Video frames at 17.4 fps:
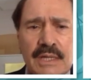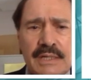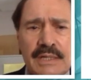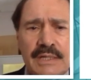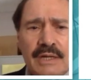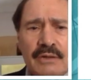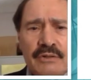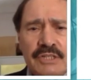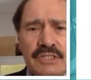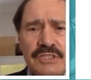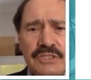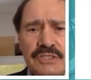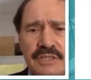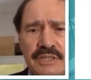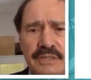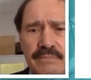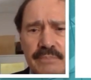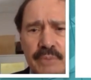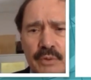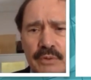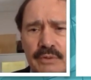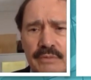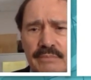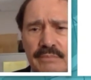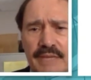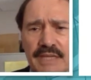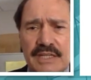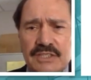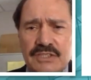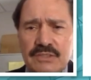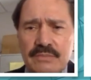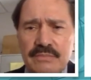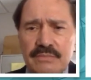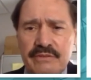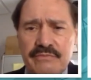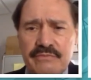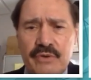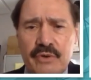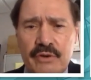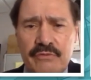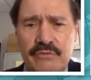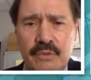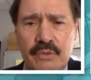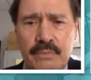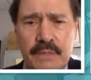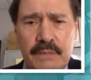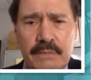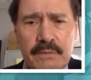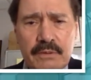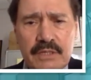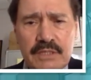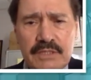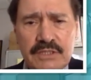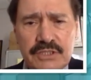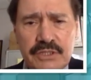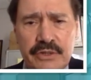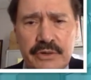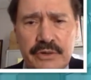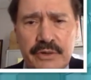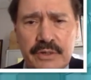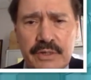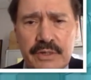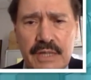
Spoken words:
Now, this is an important mechanism that very few people consider.